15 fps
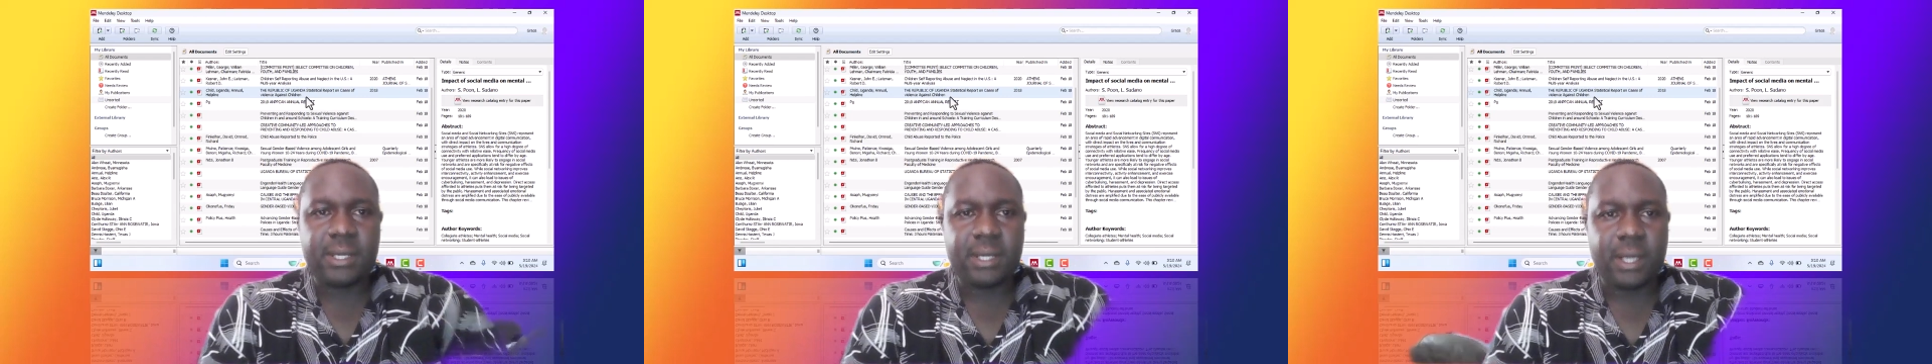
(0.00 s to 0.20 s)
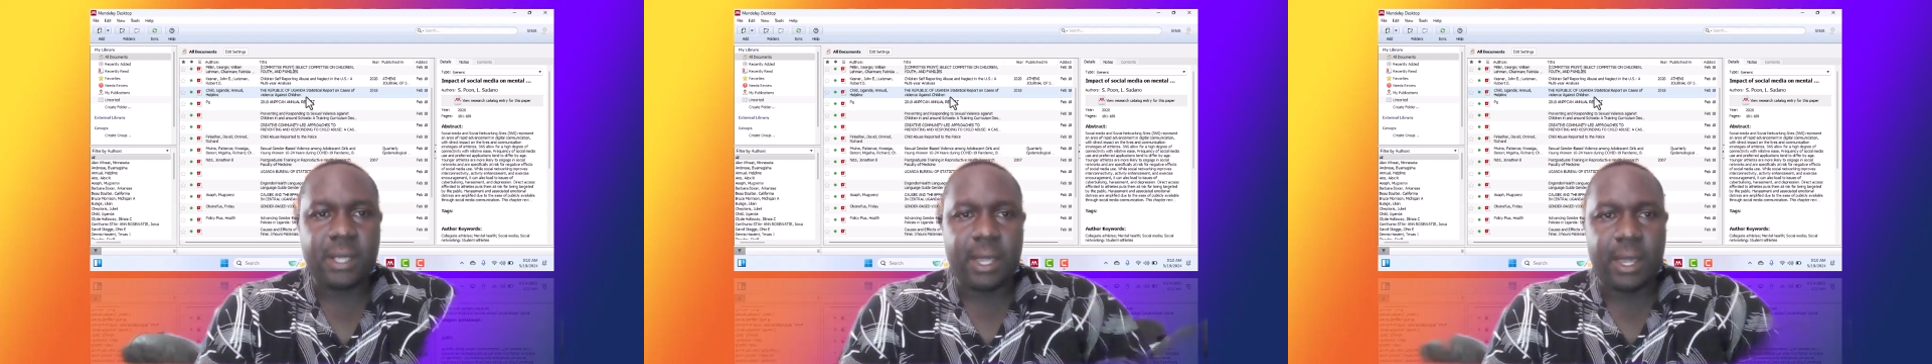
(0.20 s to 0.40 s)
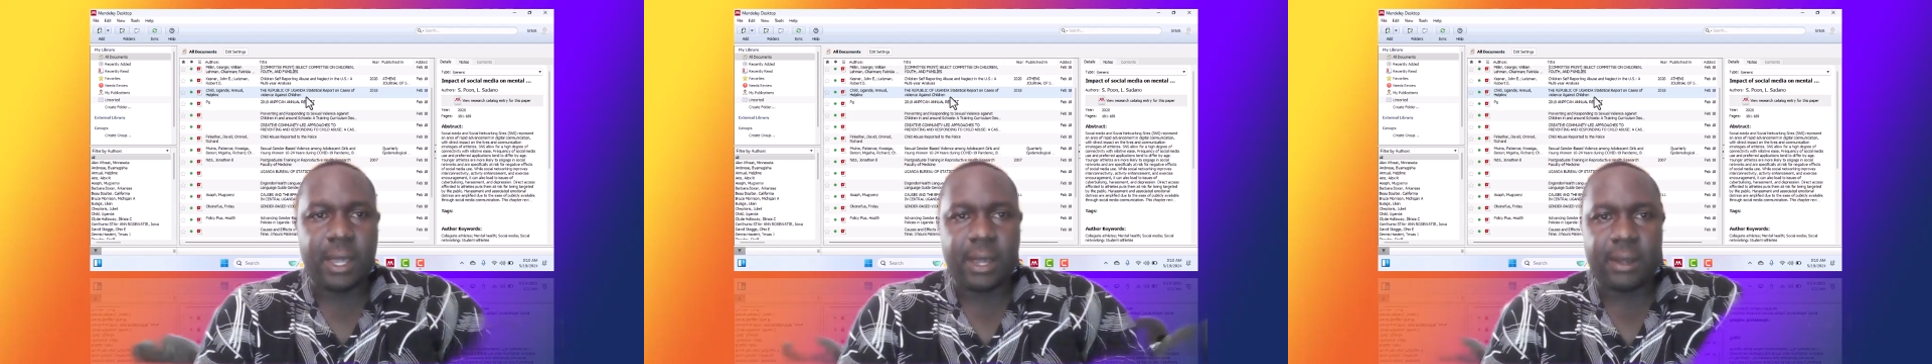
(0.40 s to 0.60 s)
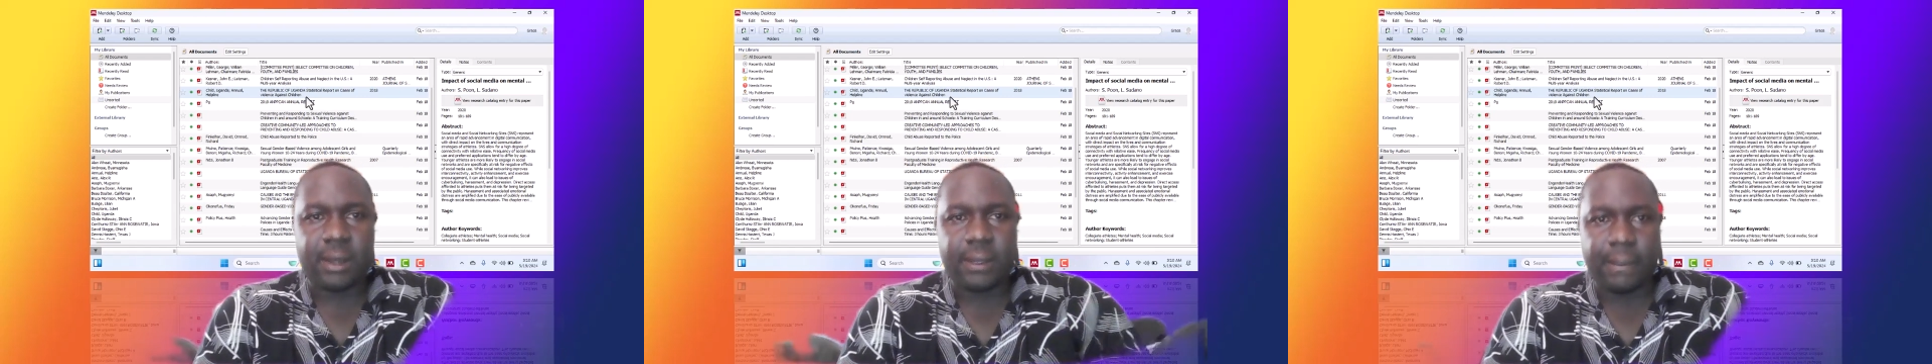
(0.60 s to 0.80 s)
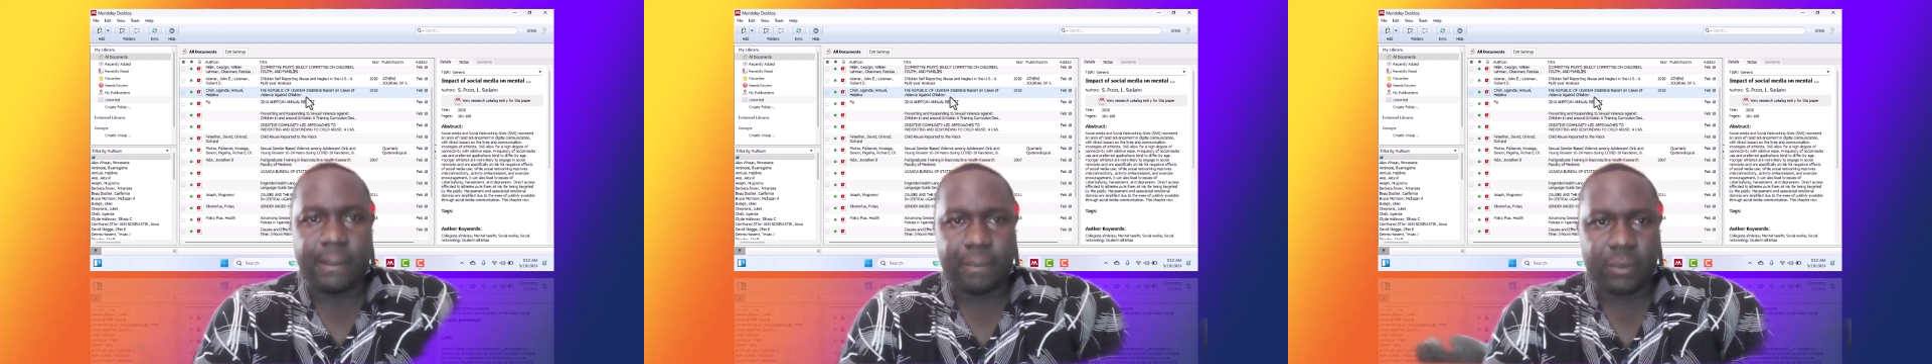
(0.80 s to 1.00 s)

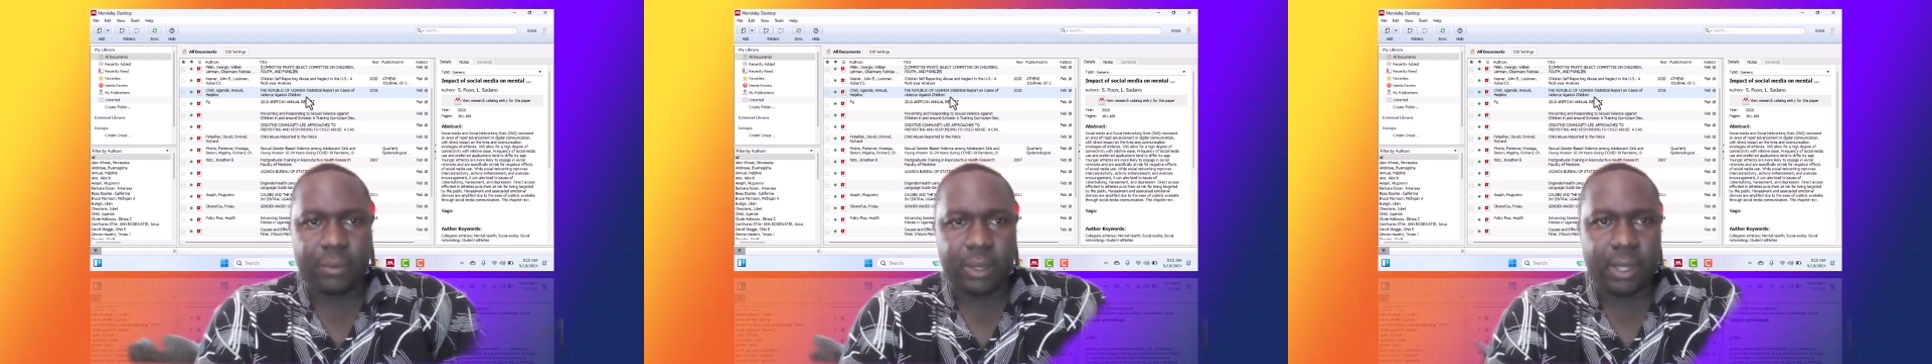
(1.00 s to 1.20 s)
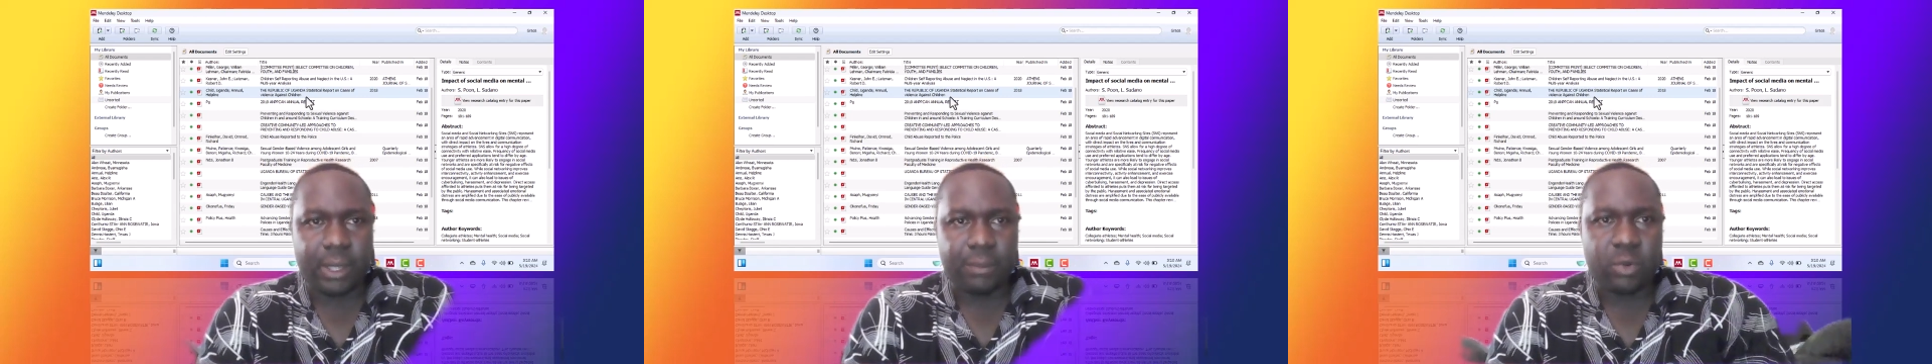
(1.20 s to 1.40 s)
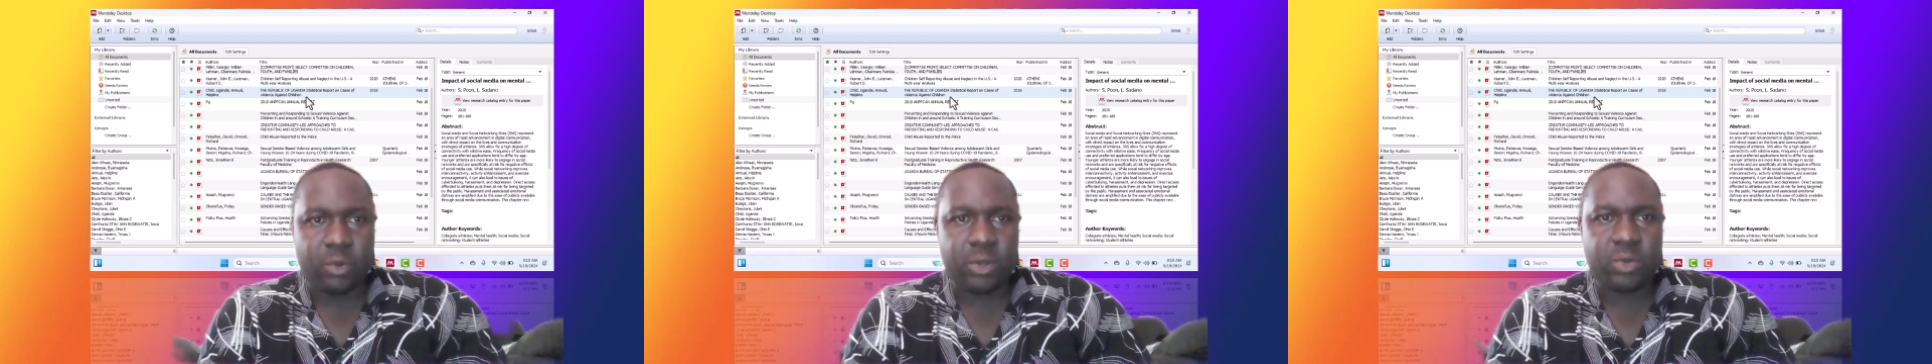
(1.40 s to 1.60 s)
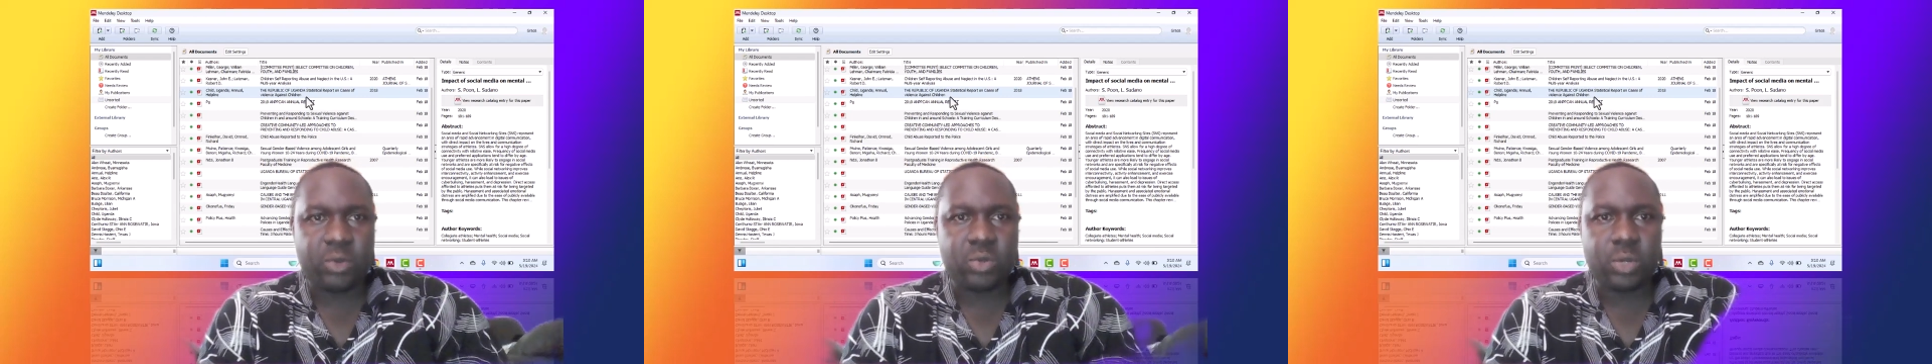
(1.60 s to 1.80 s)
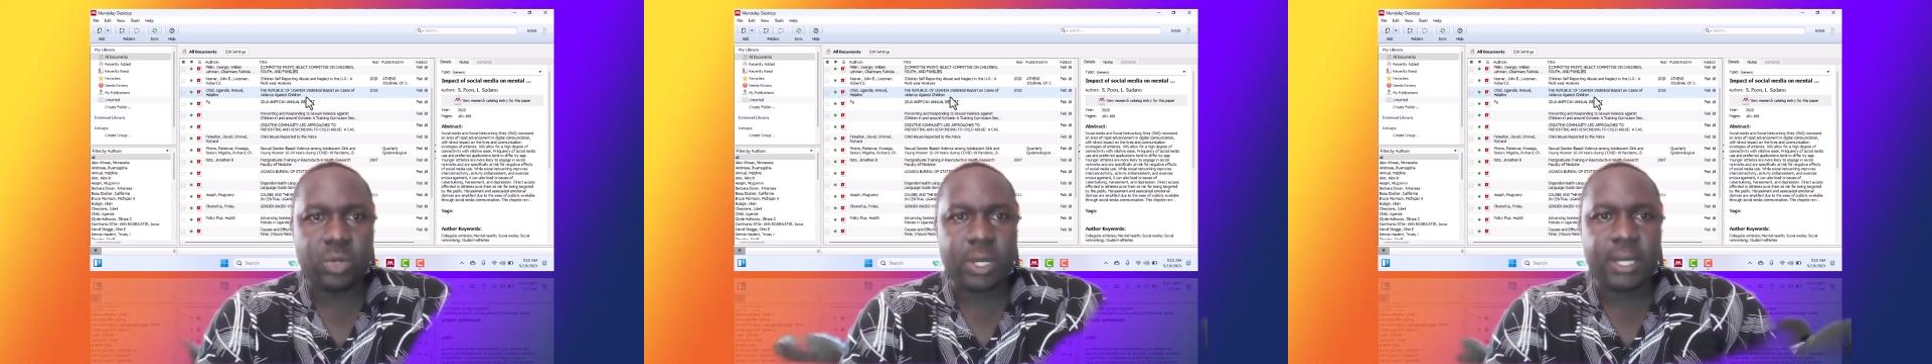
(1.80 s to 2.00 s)
I'm going to